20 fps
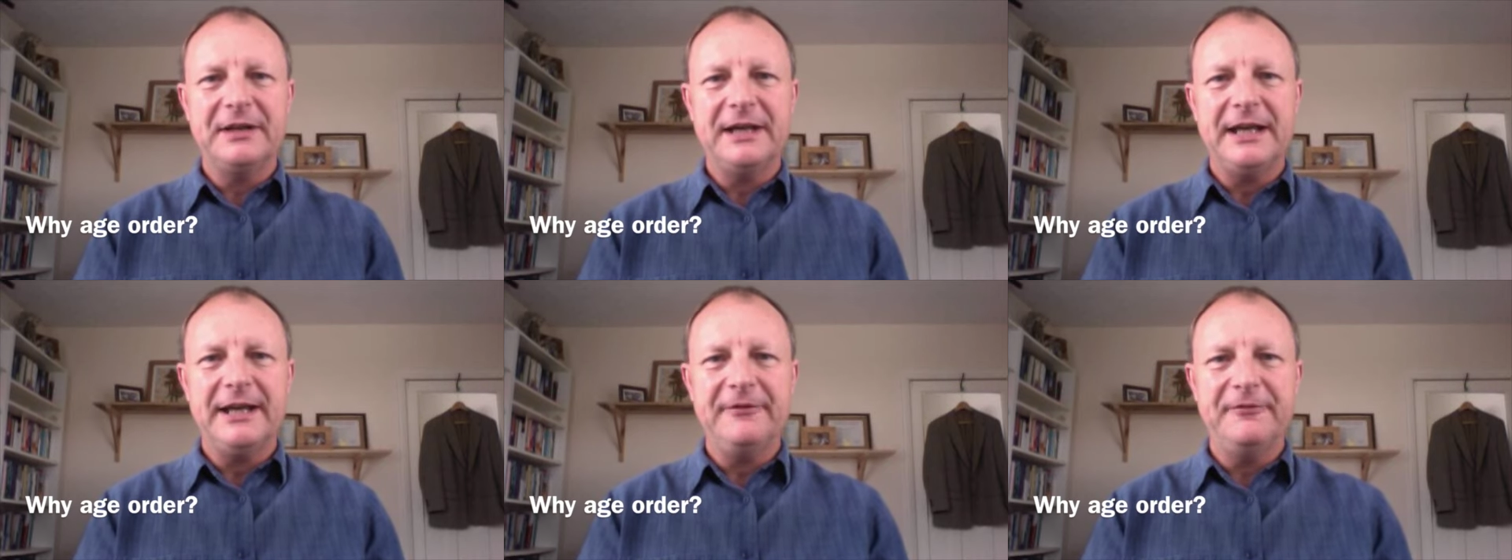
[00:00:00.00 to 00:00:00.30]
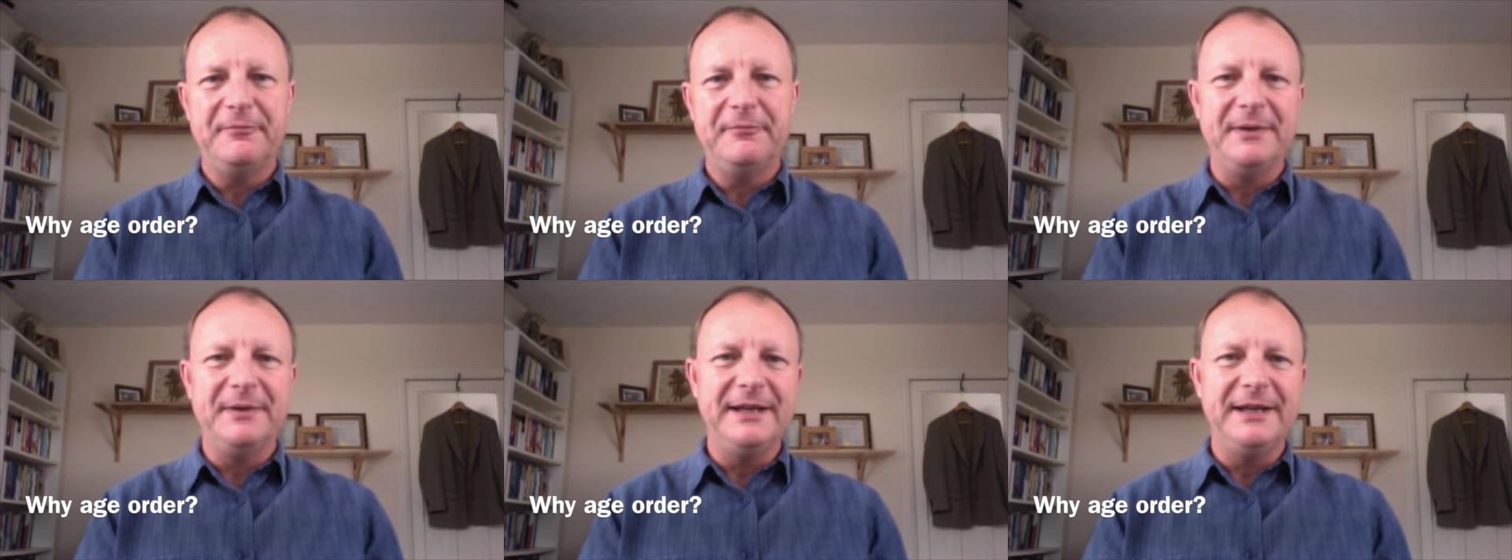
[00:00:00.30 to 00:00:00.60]

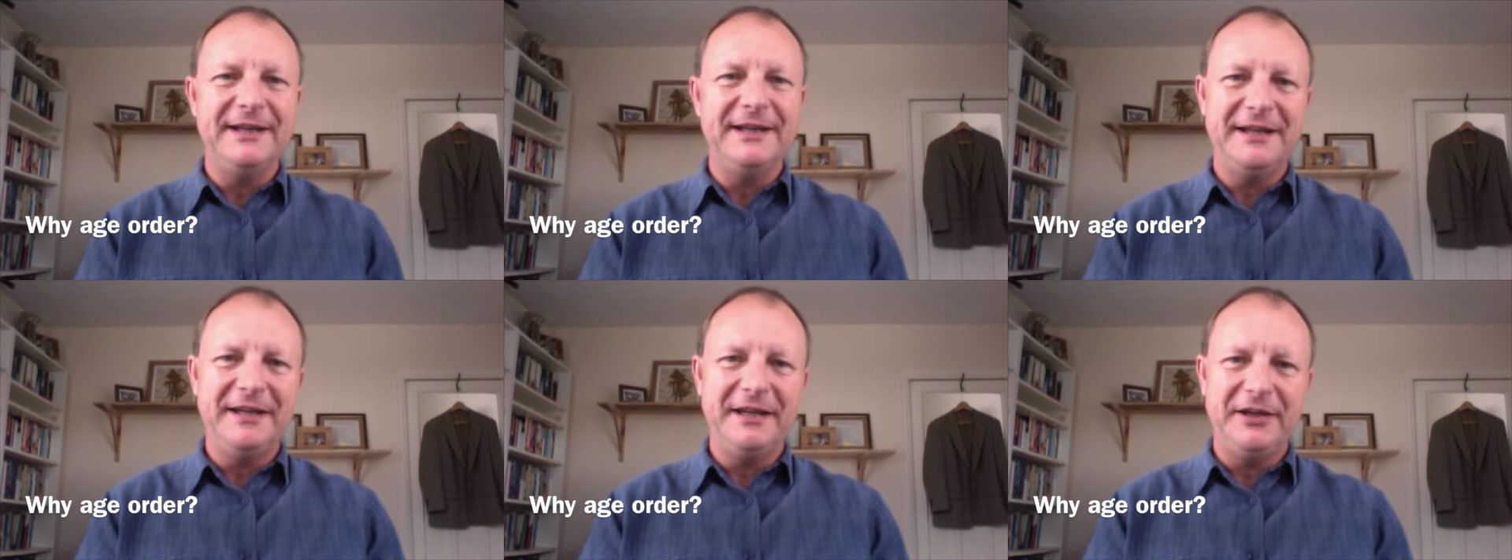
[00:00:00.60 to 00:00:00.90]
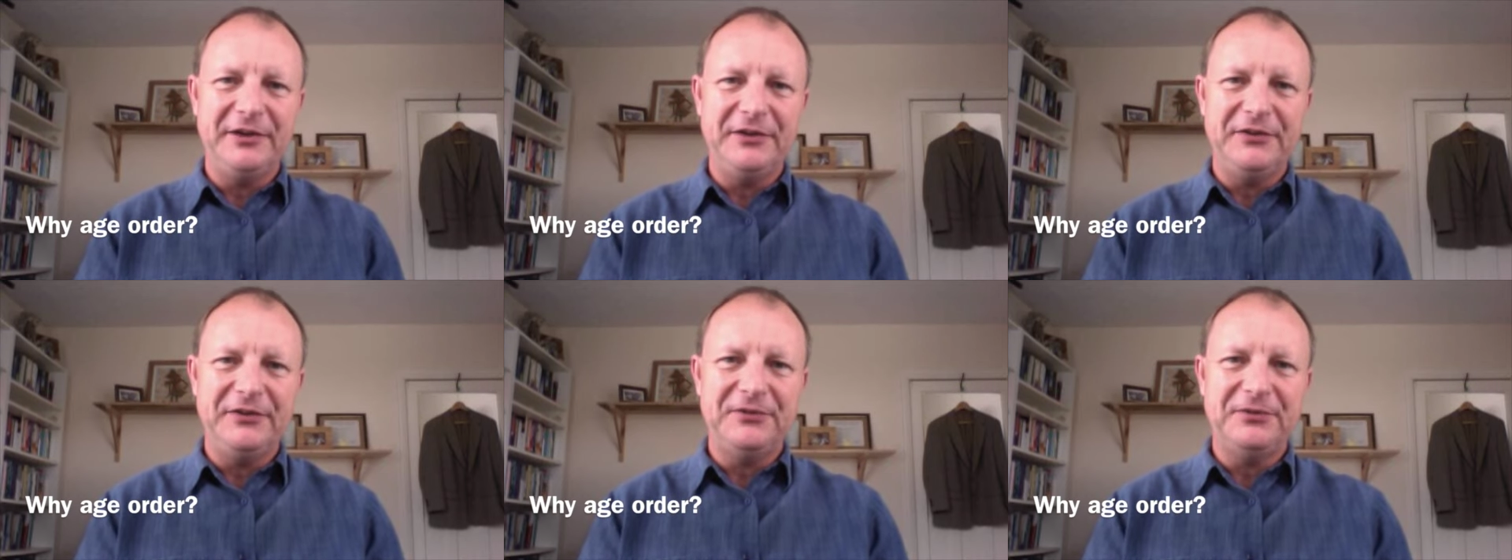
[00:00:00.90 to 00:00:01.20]
have been
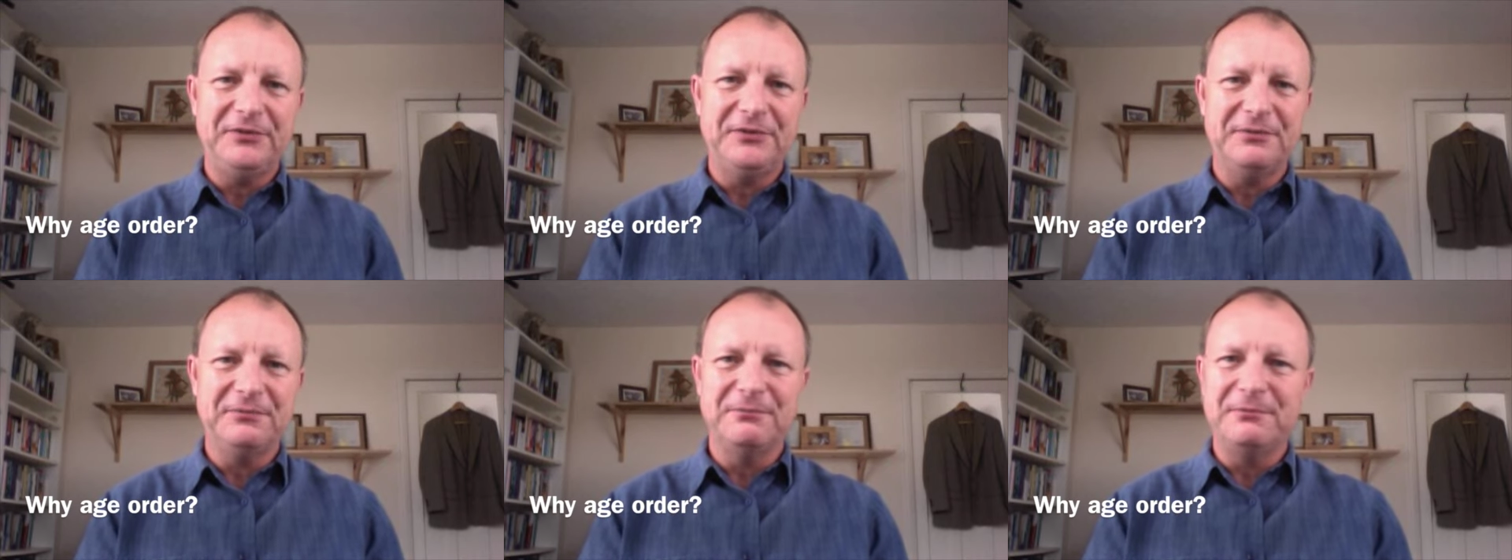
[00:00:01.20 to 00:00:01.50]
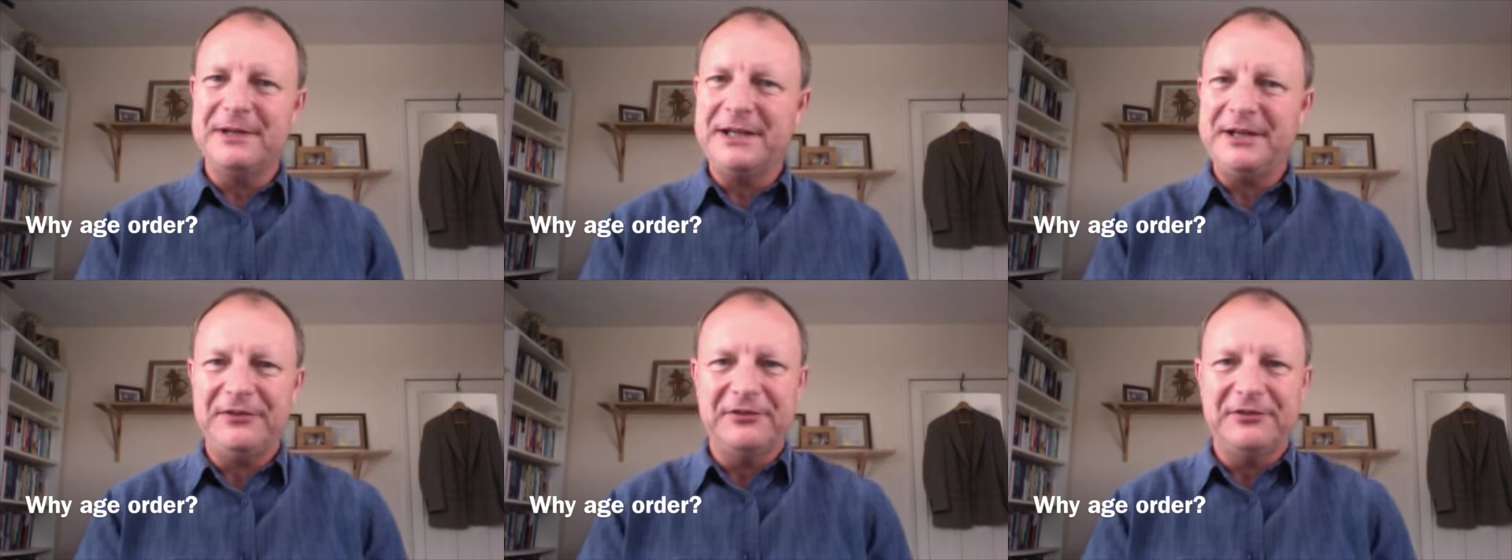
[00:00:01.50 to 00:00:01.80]
his
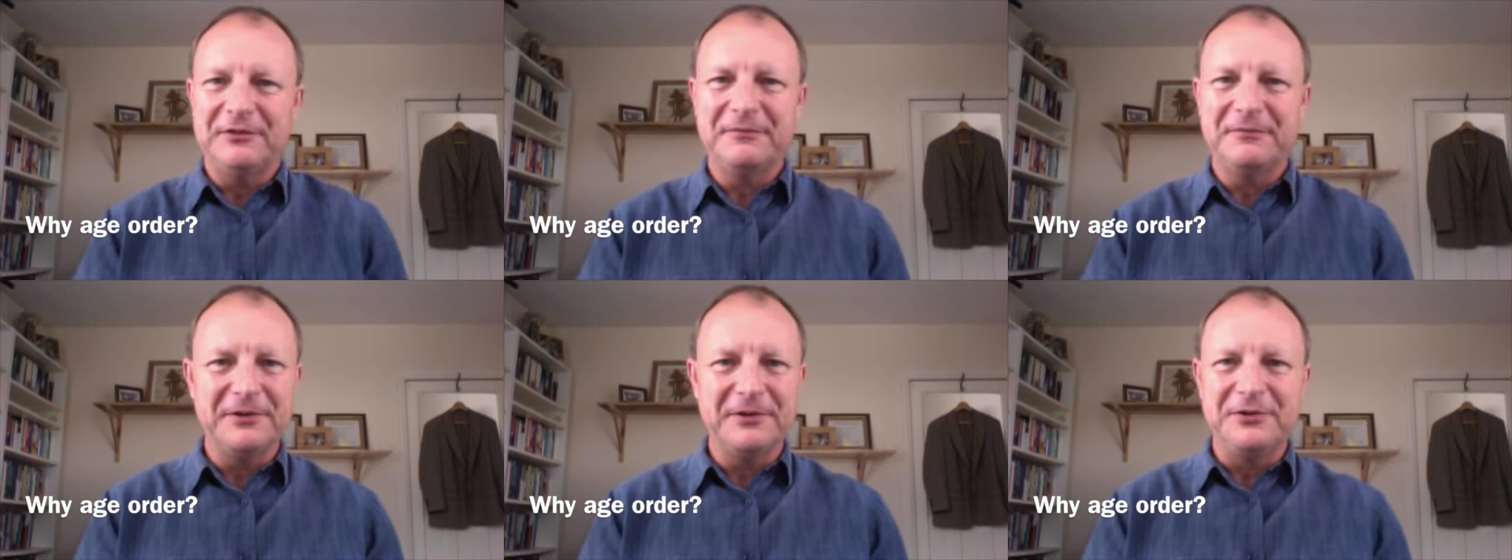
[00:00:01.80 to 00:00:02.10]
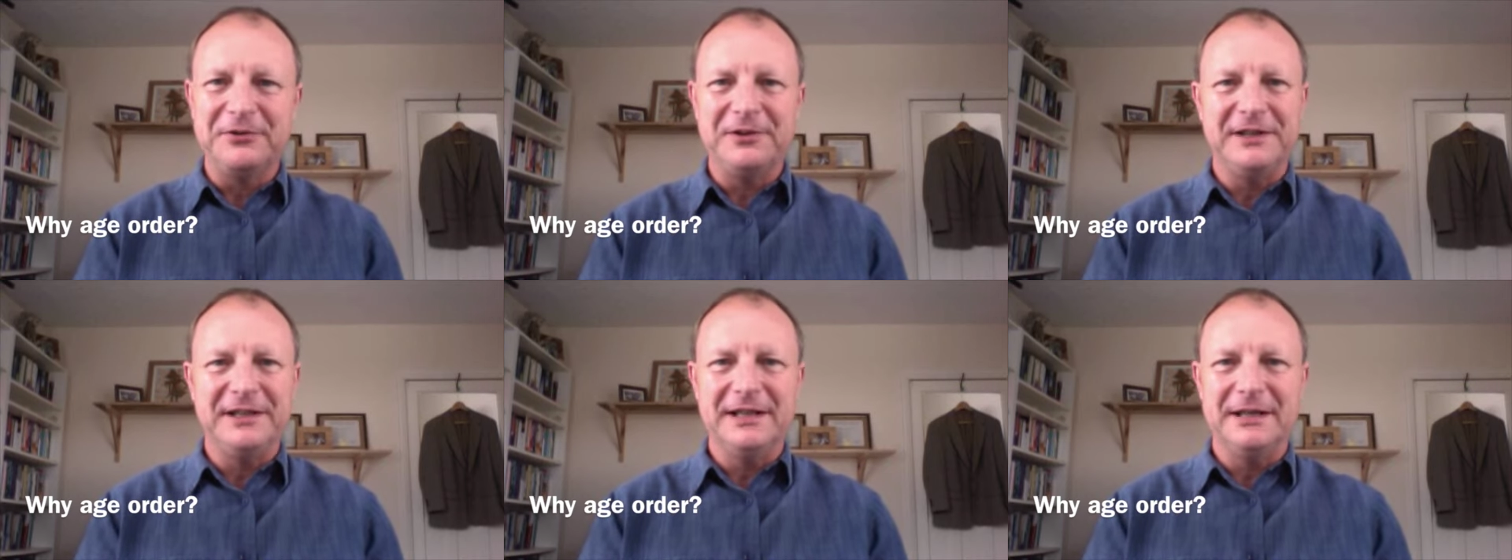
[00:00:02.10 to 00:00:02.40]
reason for
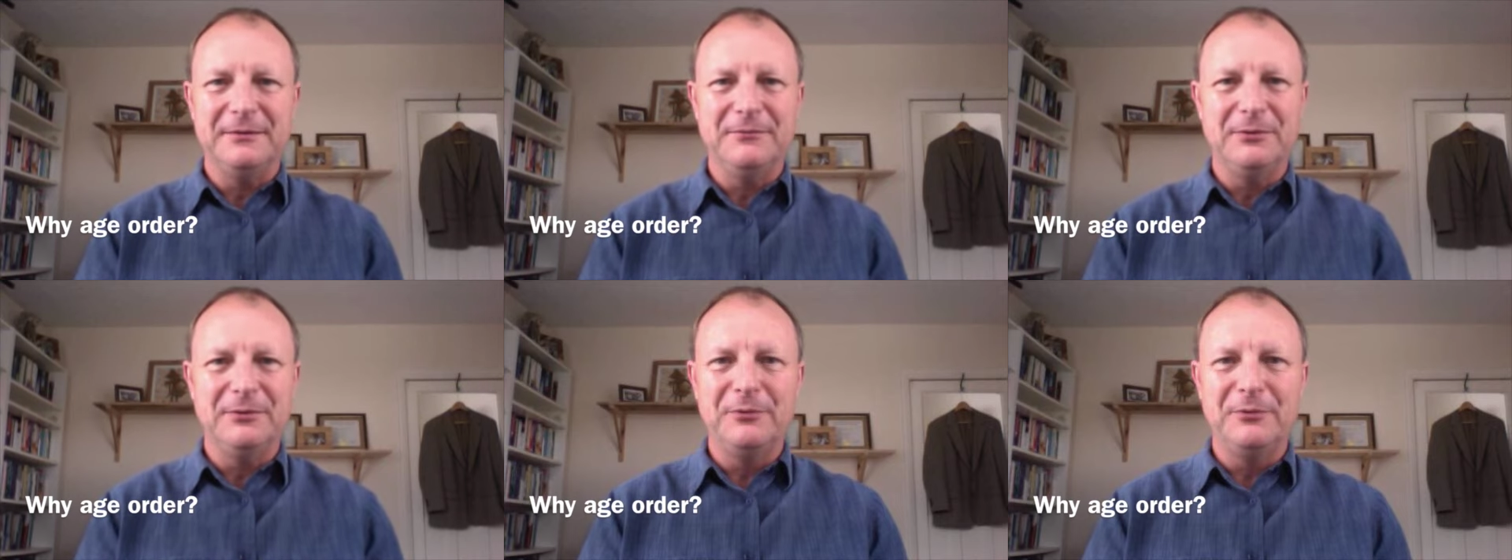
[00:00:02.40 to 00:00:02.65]
doing that?